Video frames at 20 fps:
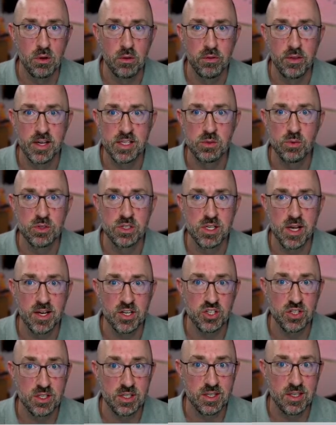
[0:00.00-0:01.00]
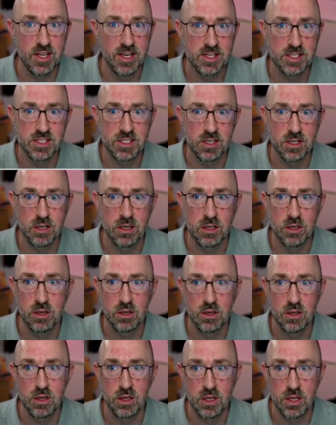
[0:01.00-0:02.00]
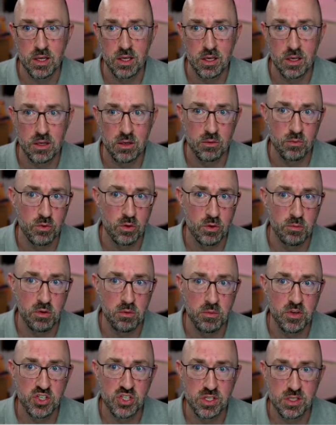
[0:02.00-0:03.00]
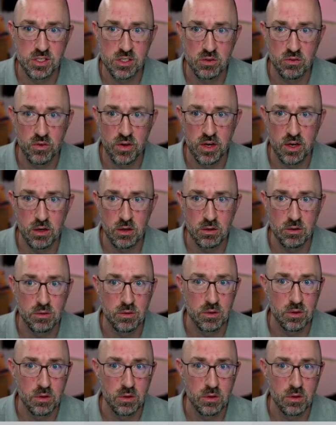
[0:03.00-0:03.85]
That's what's actually nested in the permissions over here.